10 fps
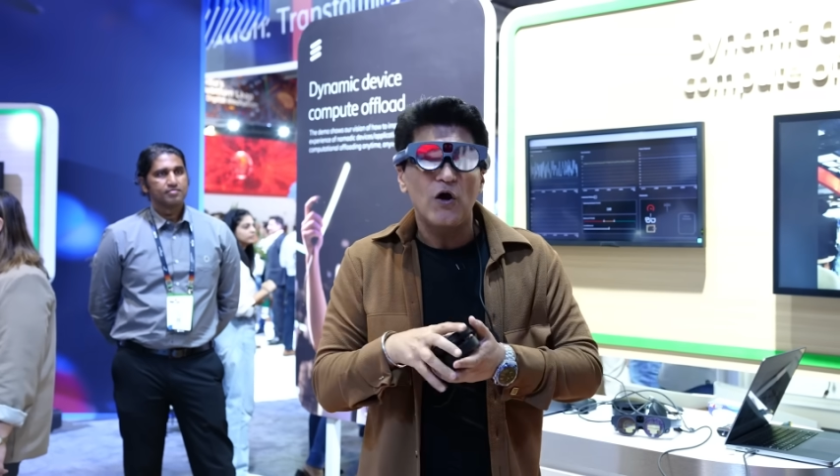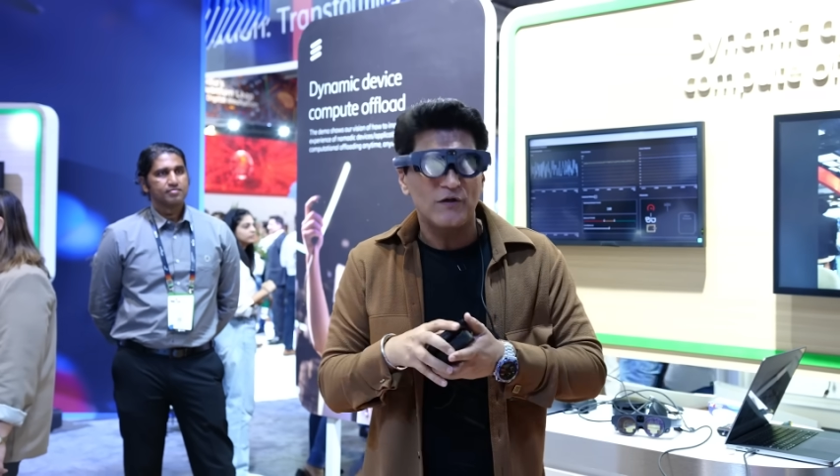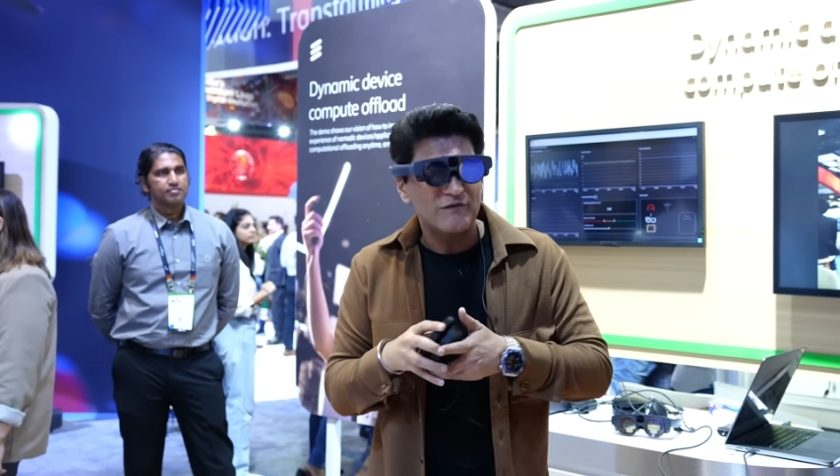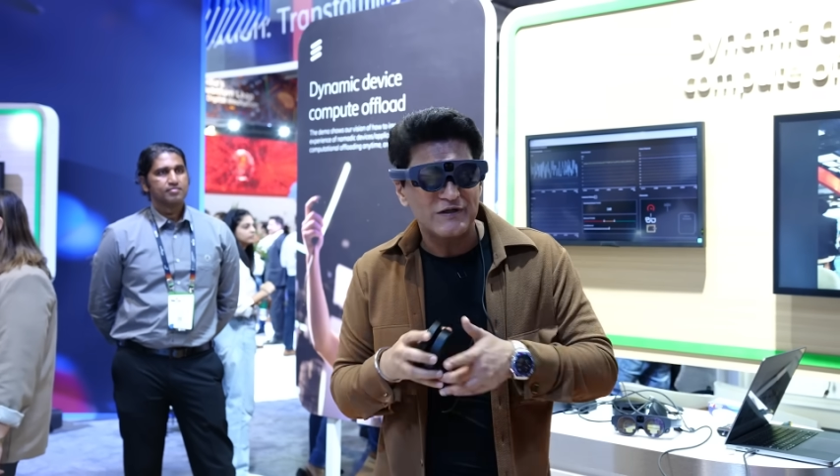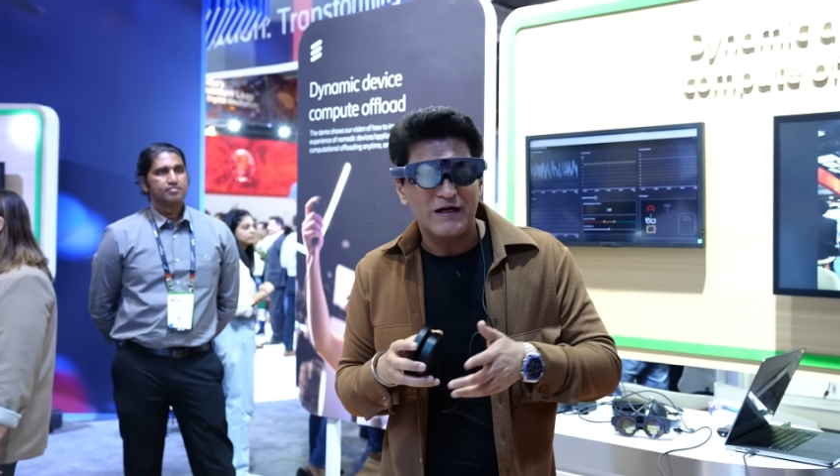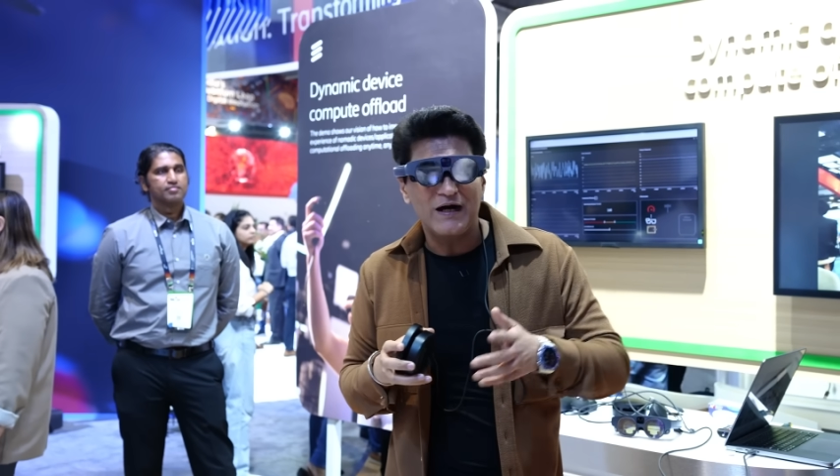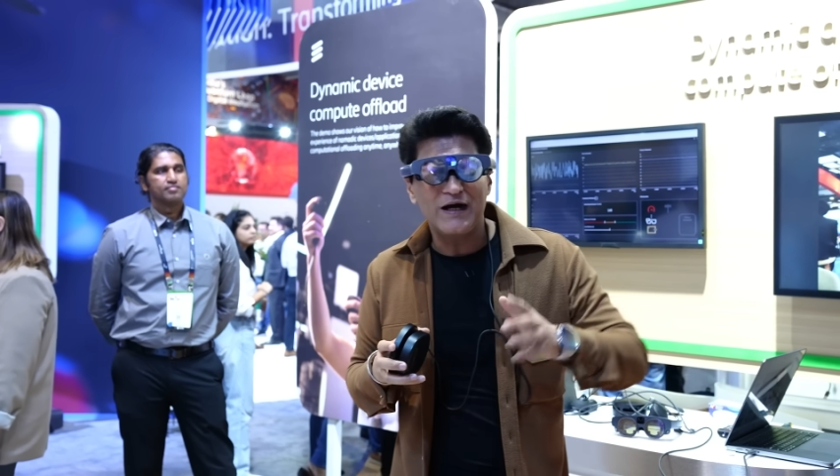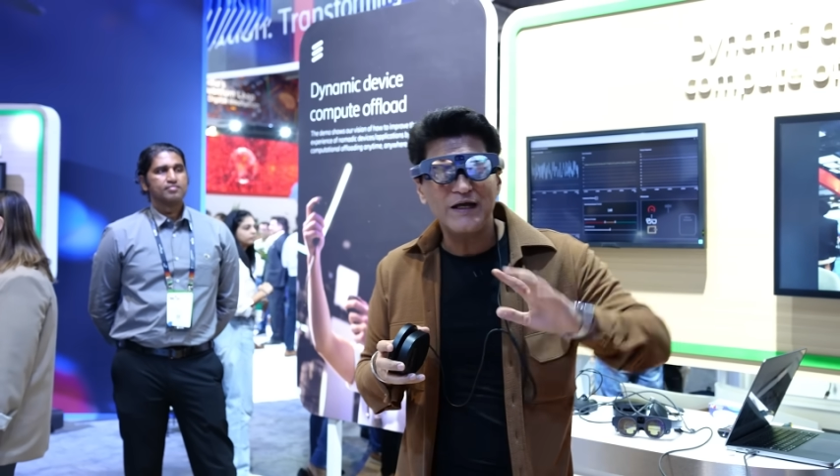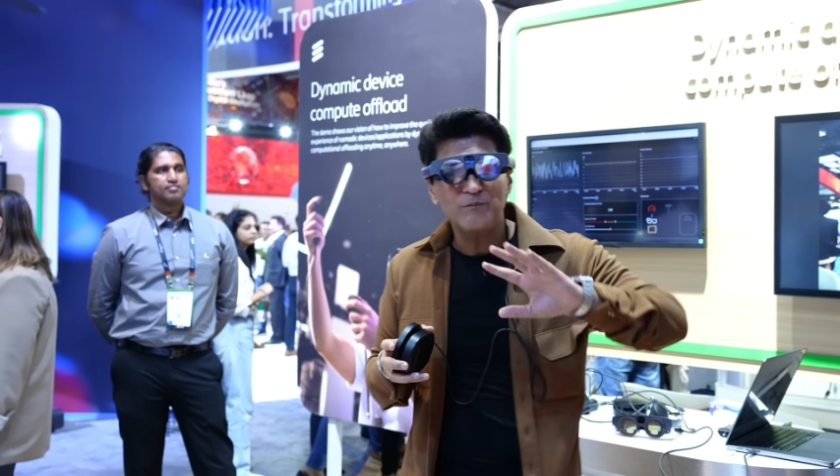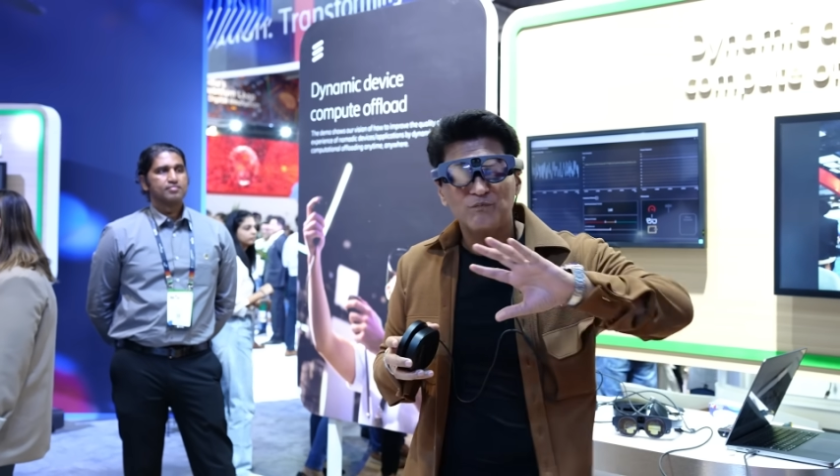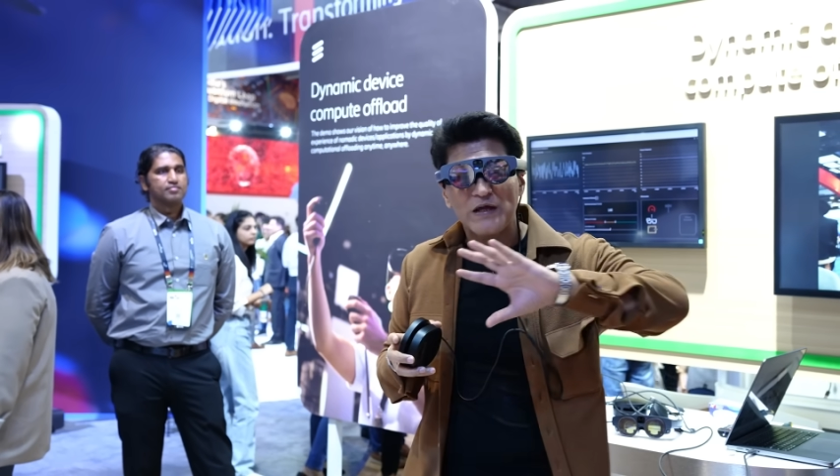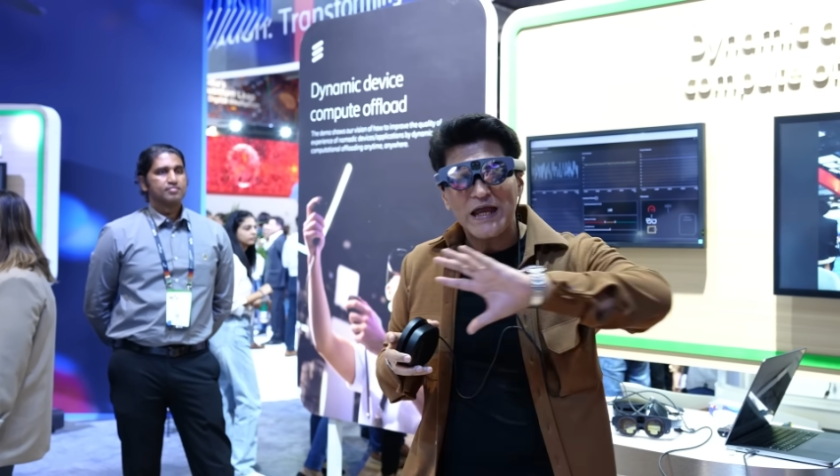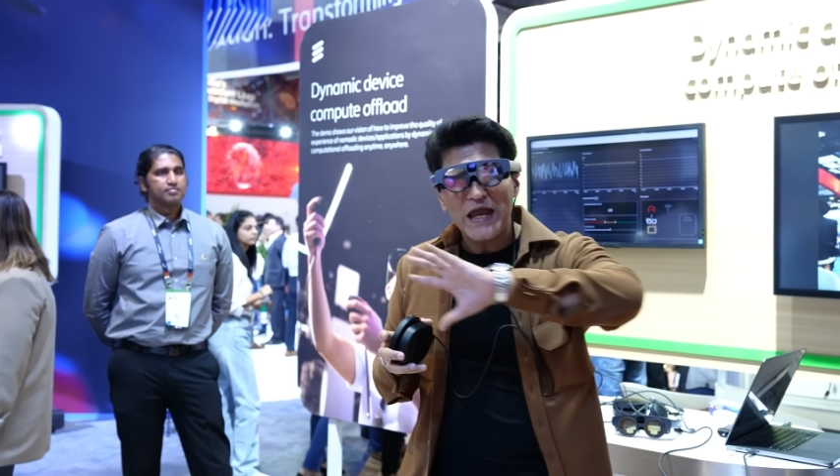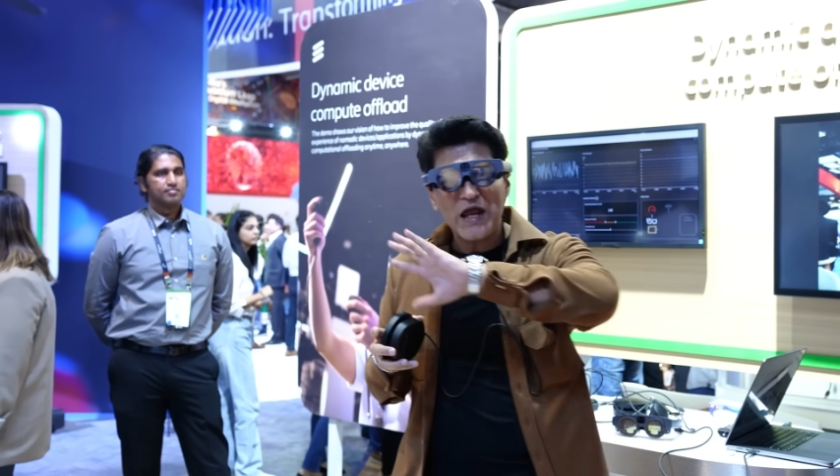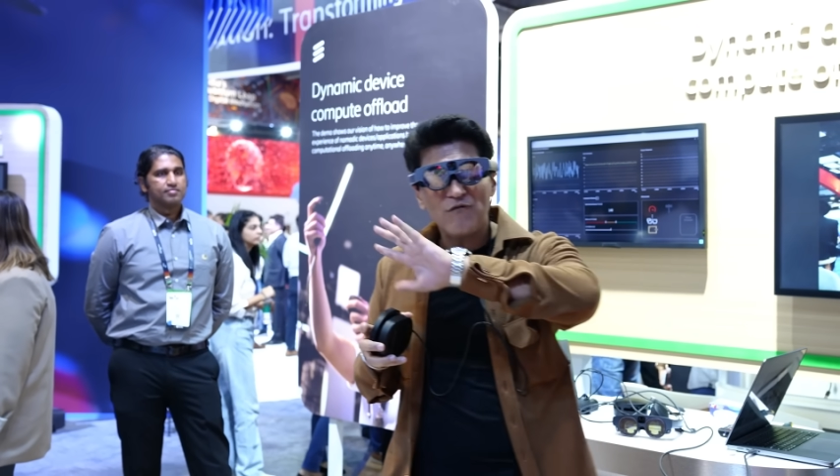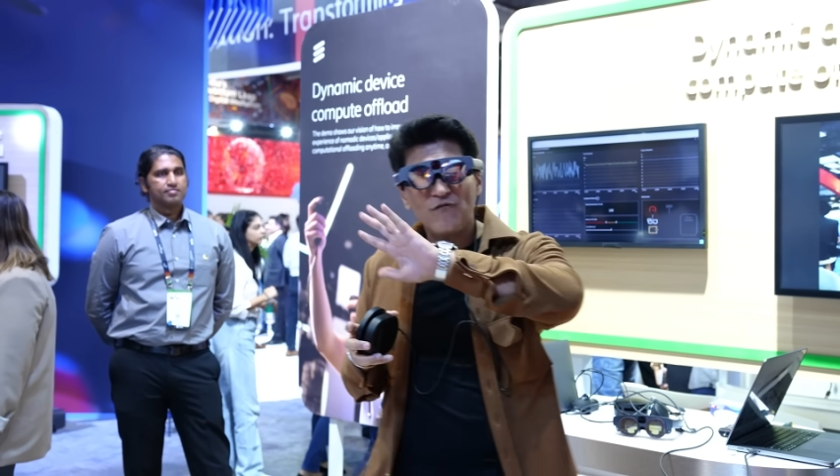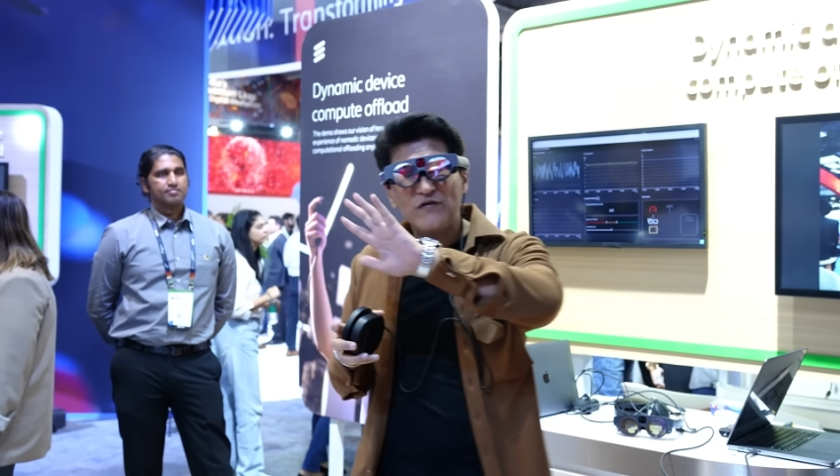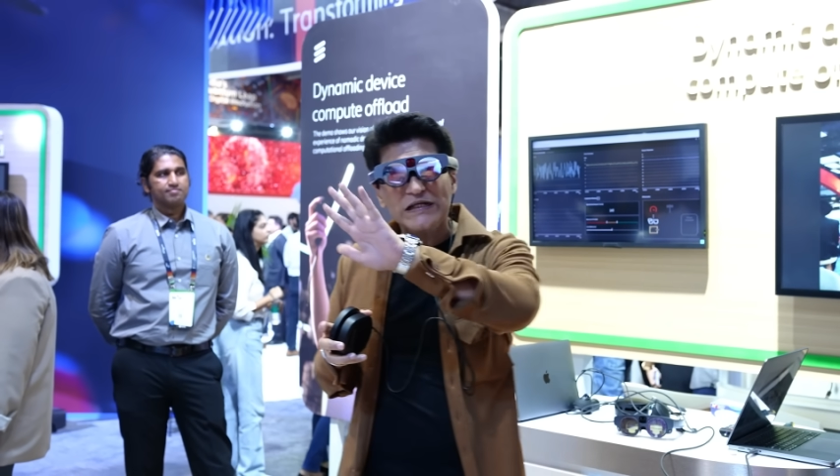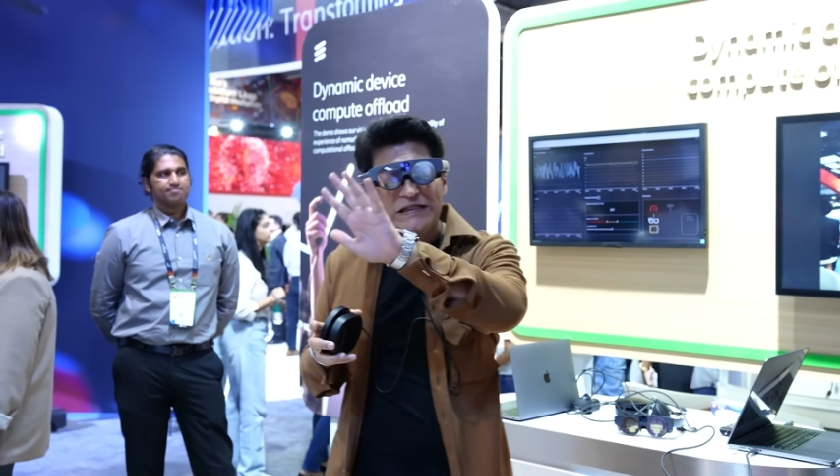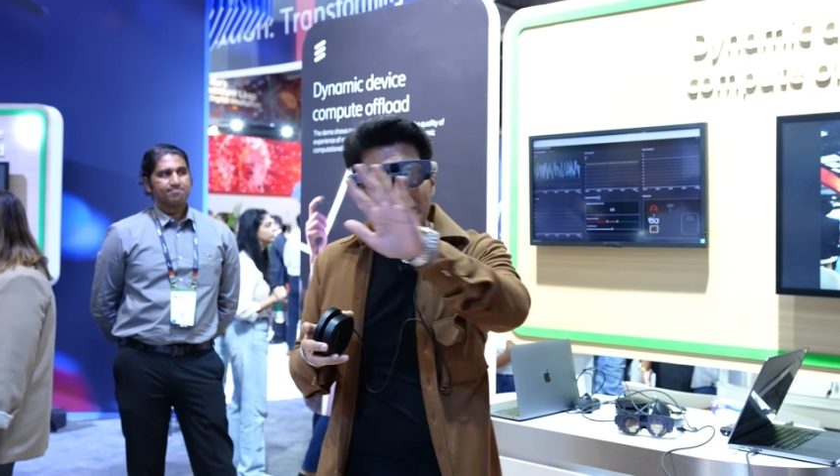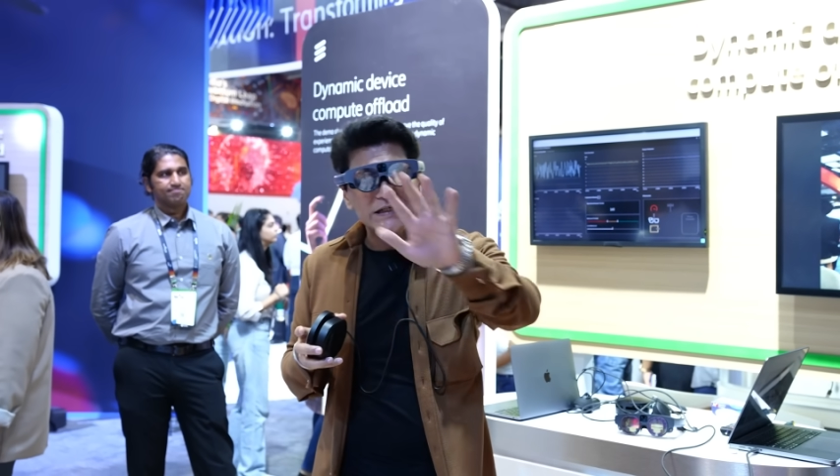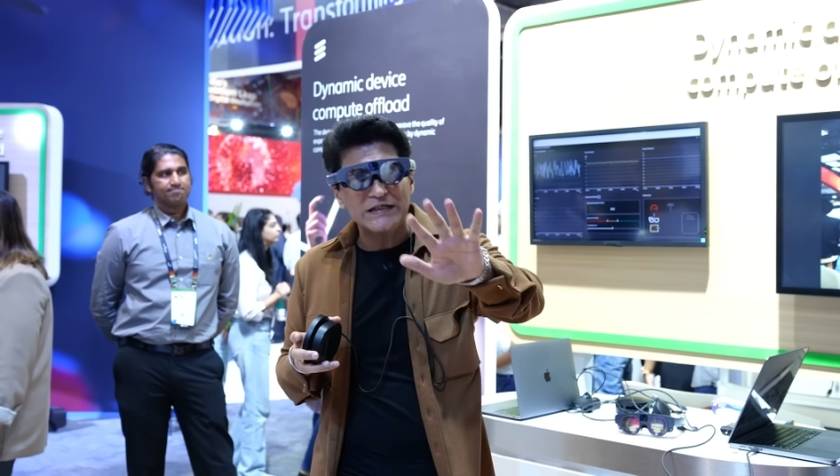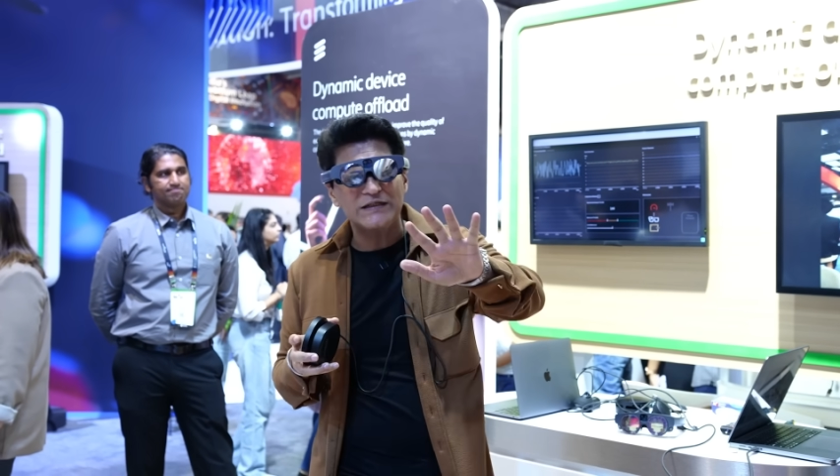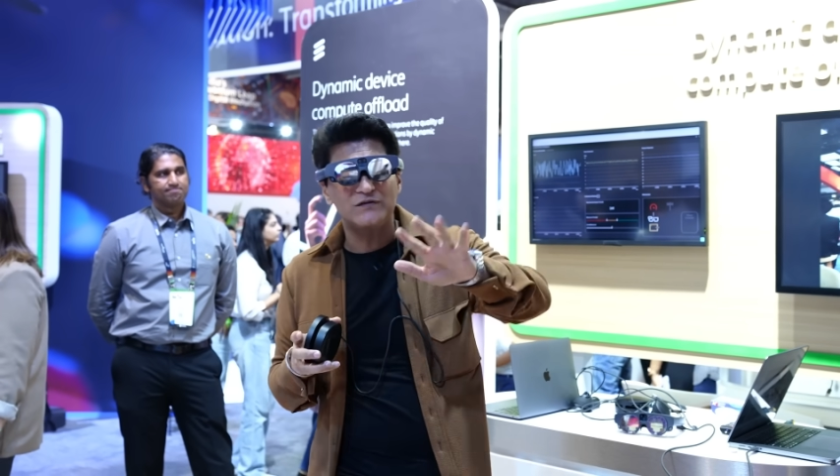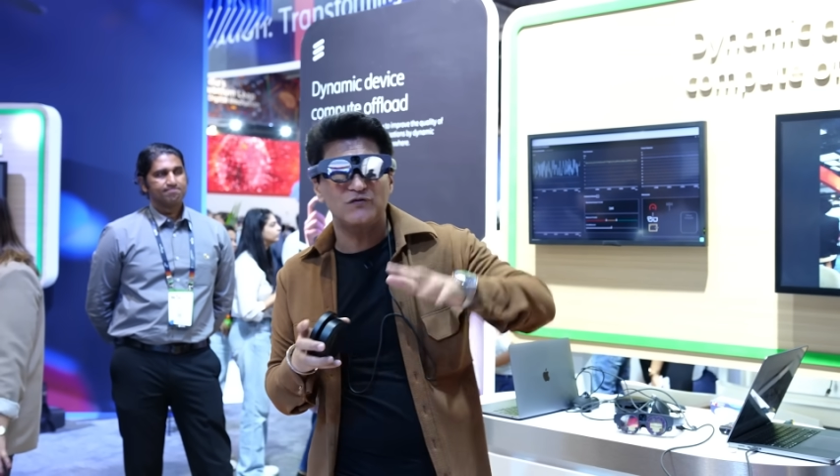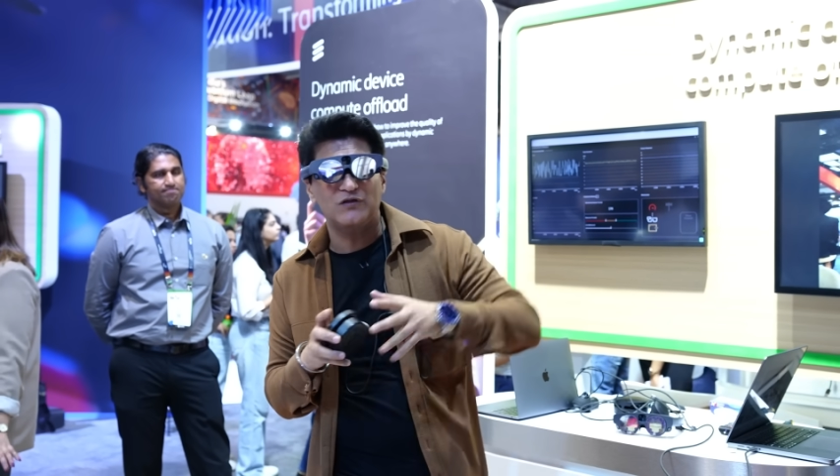or even a hi, everything is